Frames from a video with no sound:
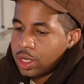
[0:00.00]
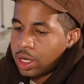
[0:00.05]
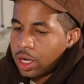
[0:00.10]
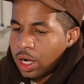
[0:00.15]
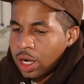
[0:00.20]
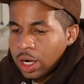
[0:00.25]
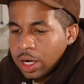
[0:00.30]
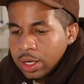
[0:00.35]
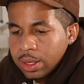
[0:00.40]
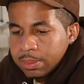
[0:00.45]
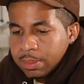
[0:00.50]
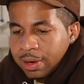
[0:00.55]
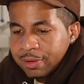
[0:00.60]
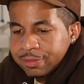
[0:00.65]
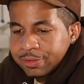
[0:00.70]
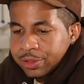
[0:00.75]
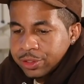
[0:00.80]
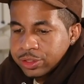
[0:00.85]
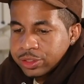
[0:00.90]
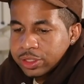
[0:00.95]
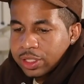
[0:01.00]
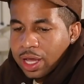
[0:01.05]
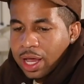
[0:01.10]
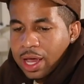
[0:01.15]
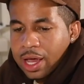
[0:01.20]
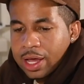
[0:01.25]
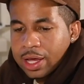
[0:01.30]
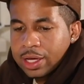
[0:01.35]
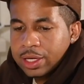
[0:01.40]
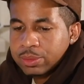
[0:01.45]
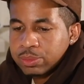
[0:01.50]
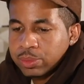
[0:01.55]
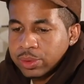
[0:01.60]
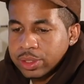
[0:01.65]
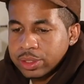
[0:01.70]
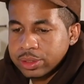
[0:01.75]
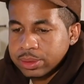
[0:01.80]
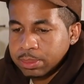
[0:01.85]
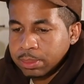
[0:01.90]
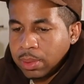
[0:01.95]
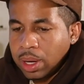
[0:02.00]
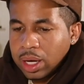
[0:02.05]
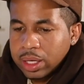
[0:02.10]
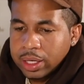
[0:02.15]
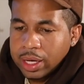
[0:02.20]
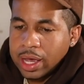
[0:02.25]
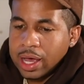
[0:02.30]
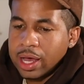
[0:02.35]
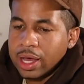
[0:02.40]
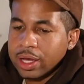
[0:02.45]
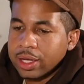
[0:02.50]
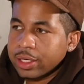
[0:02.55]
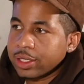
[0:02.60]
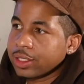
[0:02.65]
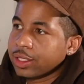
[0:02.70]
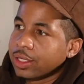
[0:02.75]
My first ad was a Mata ad.